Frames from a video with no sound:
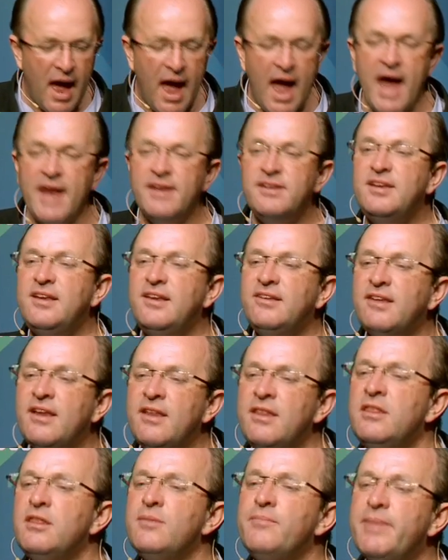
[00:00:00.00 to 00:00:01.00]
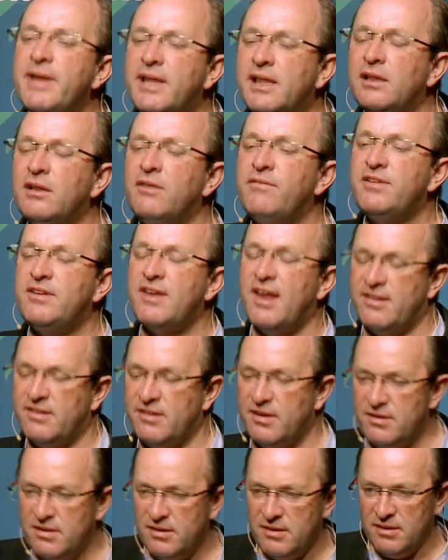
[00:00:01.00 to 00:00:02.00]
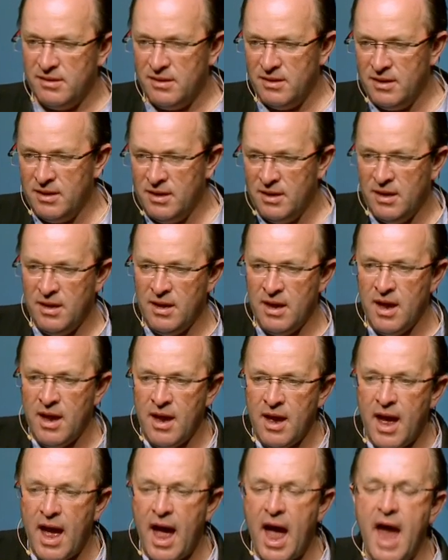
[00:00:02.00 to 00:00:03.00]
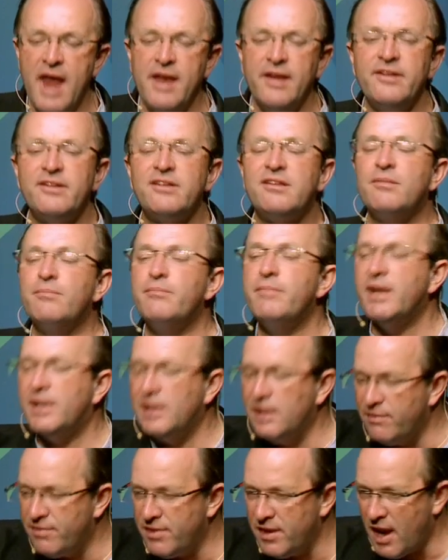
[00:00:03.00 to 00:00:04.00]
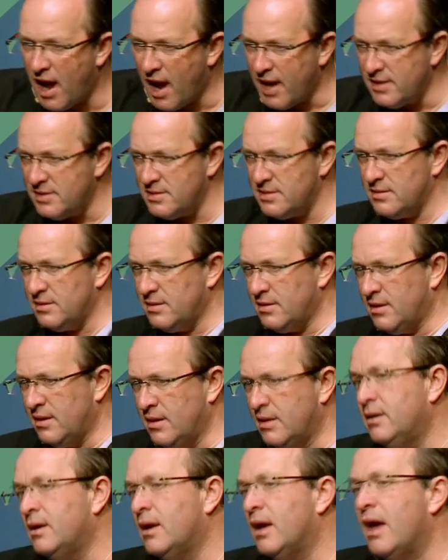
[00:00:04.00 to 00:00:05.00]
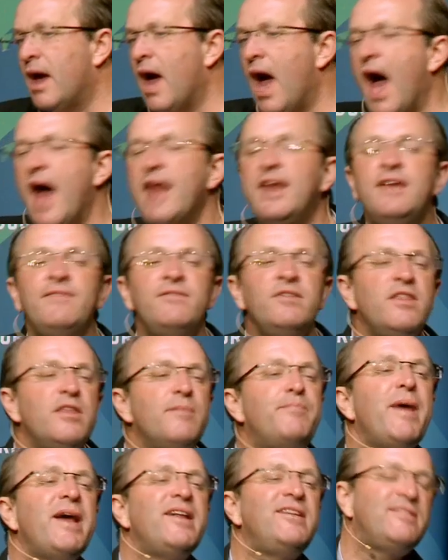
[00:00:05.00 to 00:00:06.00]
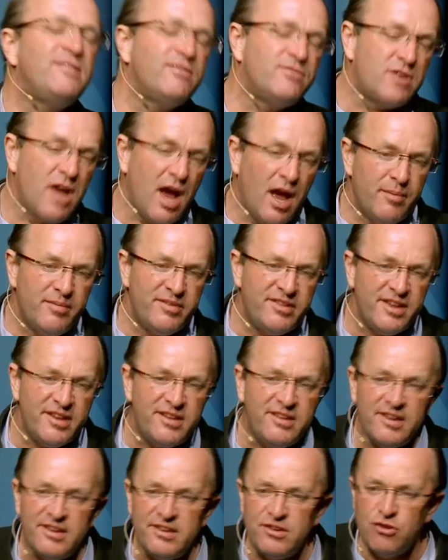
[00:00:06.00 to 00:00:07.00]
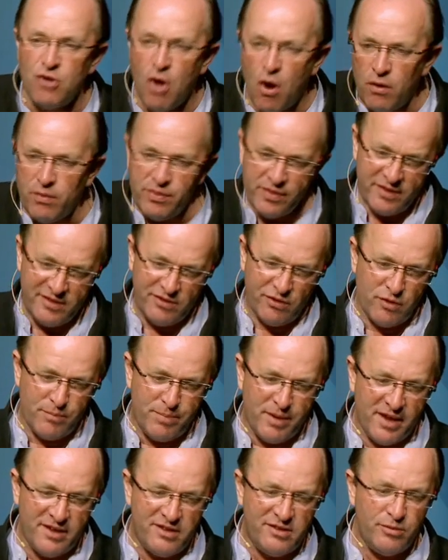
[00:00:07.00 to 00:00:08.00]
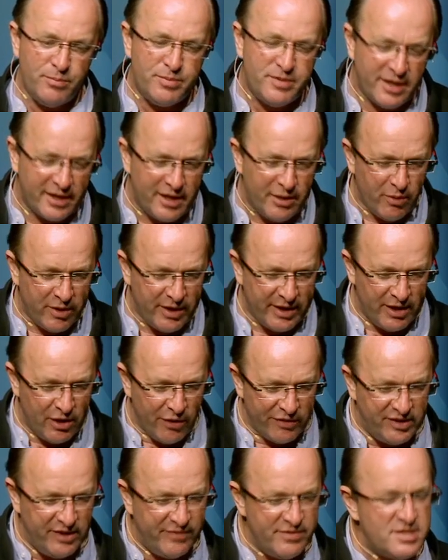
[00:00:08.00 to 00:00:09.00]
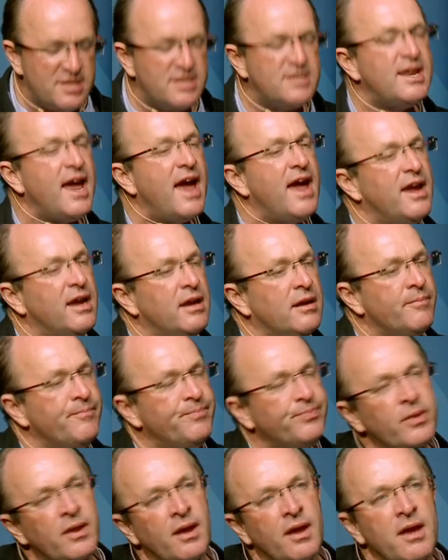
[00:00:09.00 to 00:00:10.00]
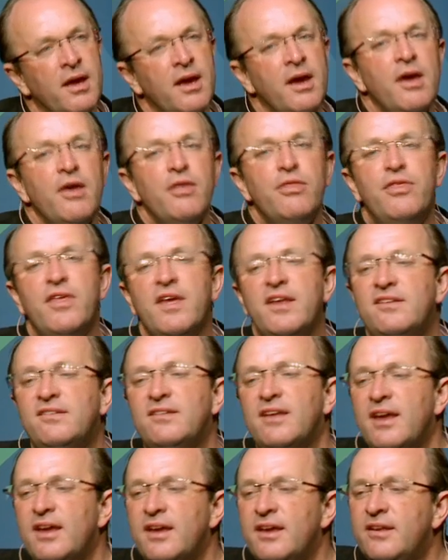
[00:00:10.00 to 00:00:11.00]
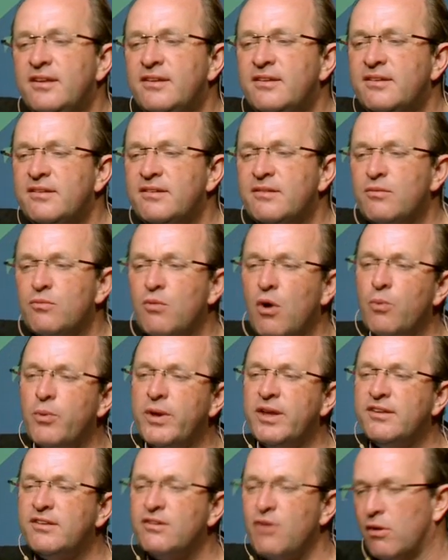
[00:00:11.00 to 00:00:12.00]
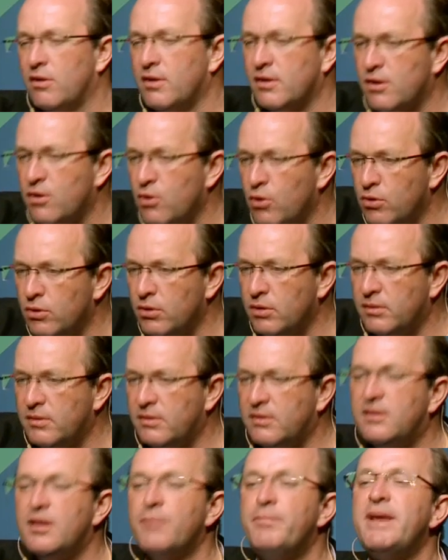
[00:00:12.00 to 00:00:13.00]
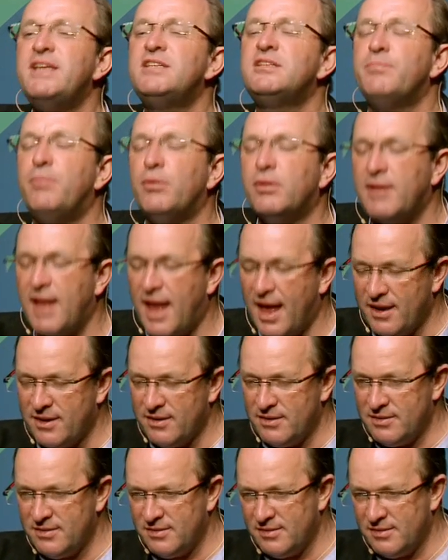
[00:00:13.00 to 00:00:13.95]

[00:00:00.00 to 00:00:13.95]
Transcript: And he's in the middle of the desert. And it's the middle of the night. And even at the best of times, this is not the sort of place you particularly want to get lost. Even today, this is what we in Scotland call debatable land.